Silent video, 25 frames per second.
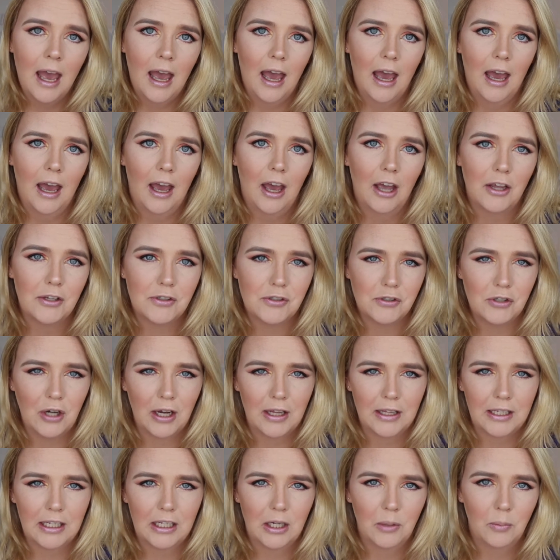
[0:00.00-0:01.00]
Uh,
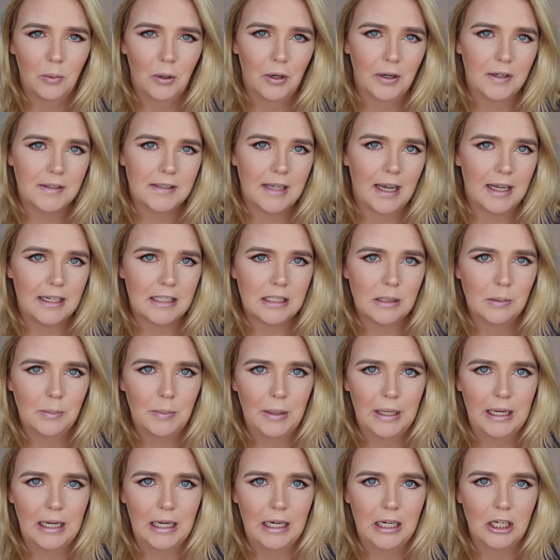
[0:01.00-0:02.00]
Australian, it works out to
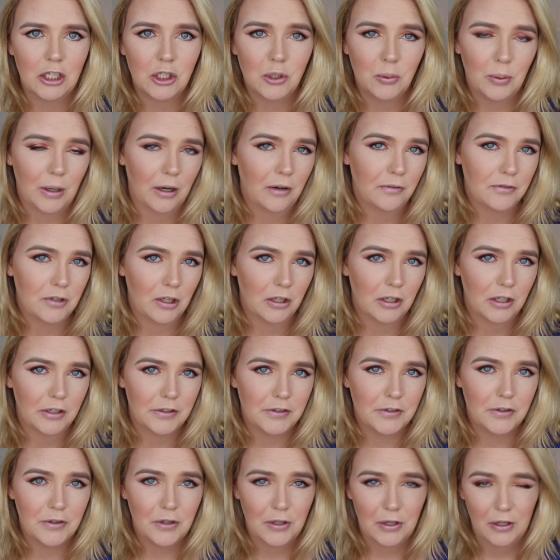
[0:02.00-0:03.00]
be
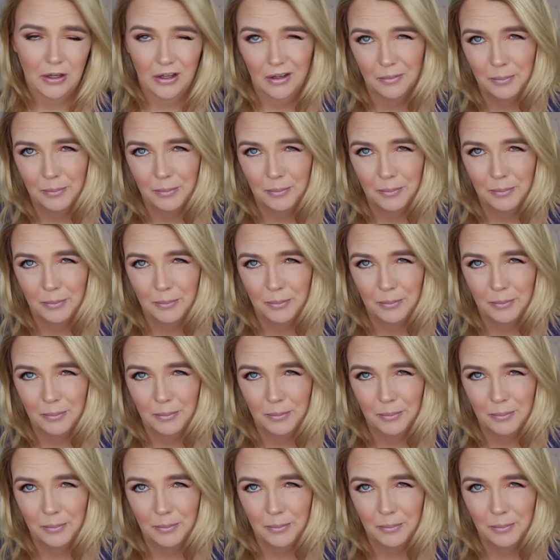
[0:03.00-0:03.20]
$12,